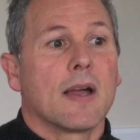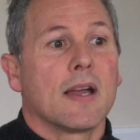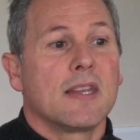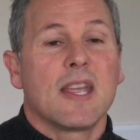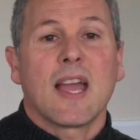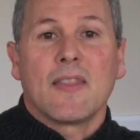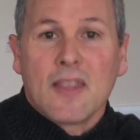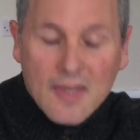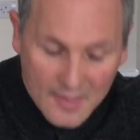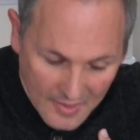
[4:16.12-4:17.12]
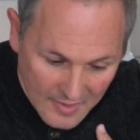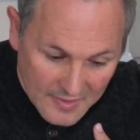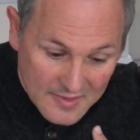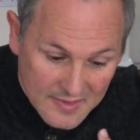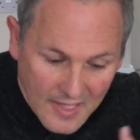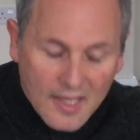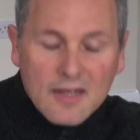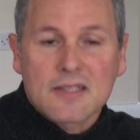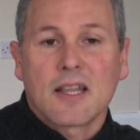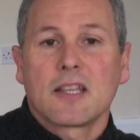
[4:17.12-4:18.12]
idea, and then the sail
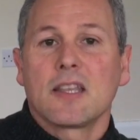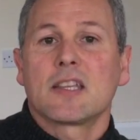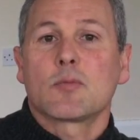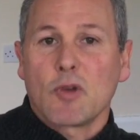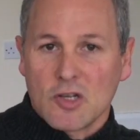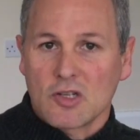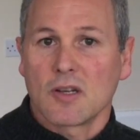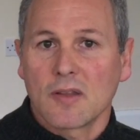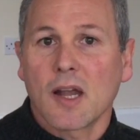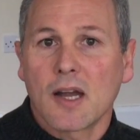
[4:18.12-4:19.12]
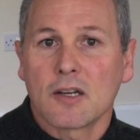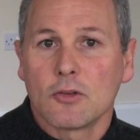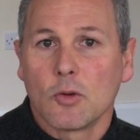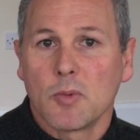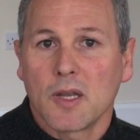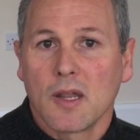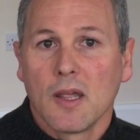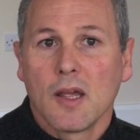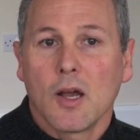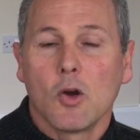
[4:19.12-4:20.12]
is like the expression of the heart opening.
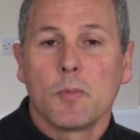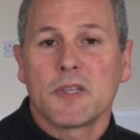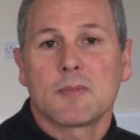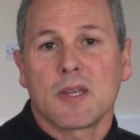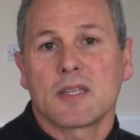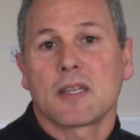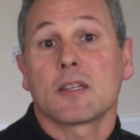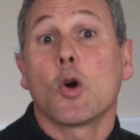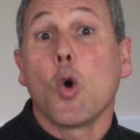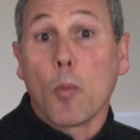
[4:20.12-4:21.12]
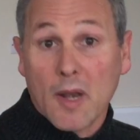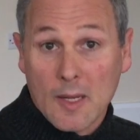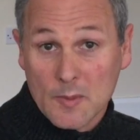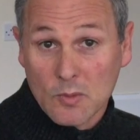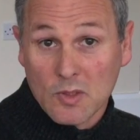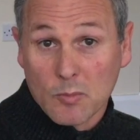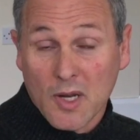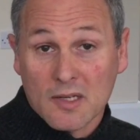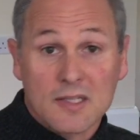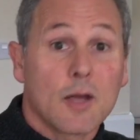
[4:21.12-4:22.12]
I hope this makes sense, and I hope it helps you with your
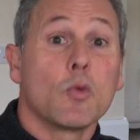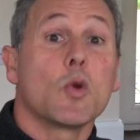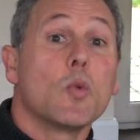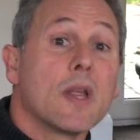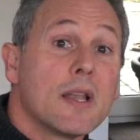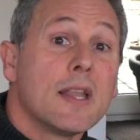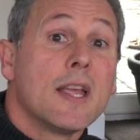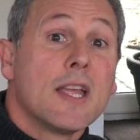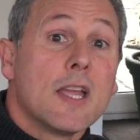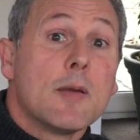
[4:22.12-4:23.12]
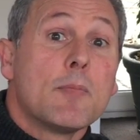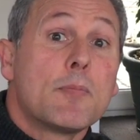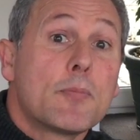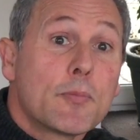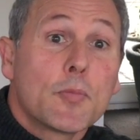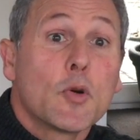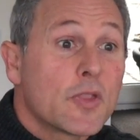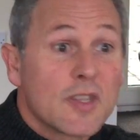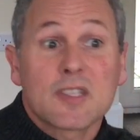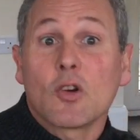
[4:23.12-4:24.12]
practice, and we will put
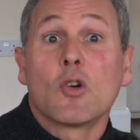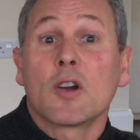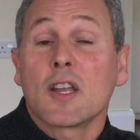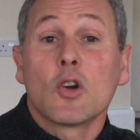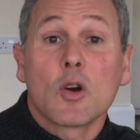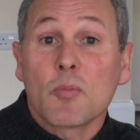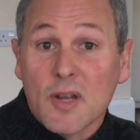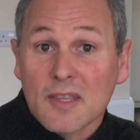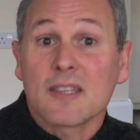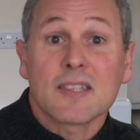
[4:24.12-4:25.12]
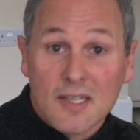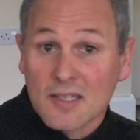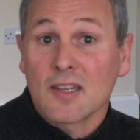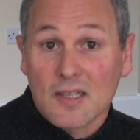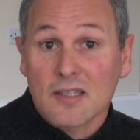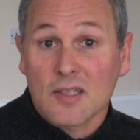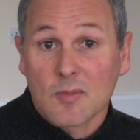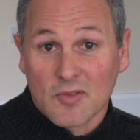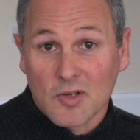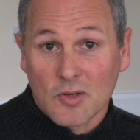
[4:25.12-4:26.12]
this or incorporate this into some
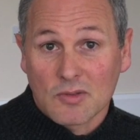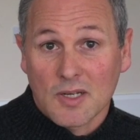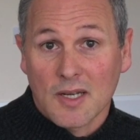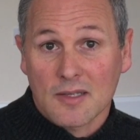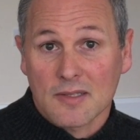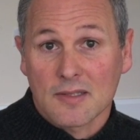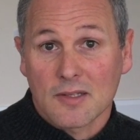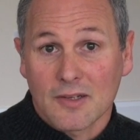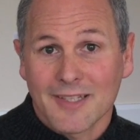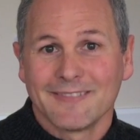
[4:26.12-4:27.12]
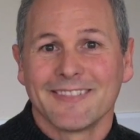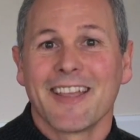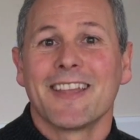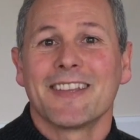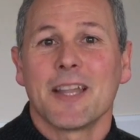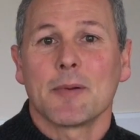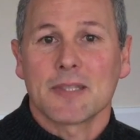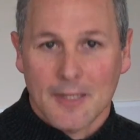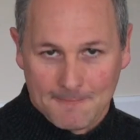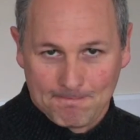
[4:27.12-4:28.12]
of our yoga classes. All right, namaste.